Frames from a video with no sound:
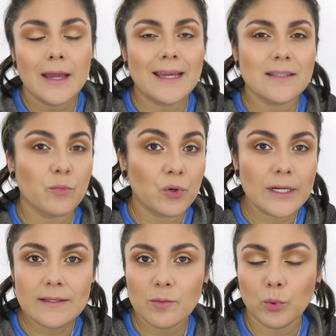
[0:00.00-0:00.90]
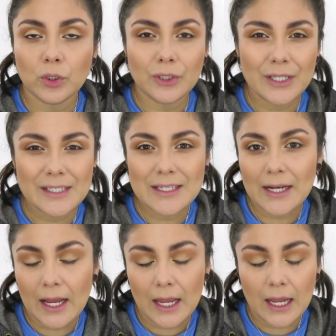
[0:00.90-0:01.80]
It's a pretty simple look
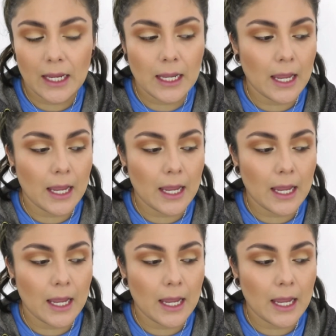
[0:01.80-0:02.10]
today.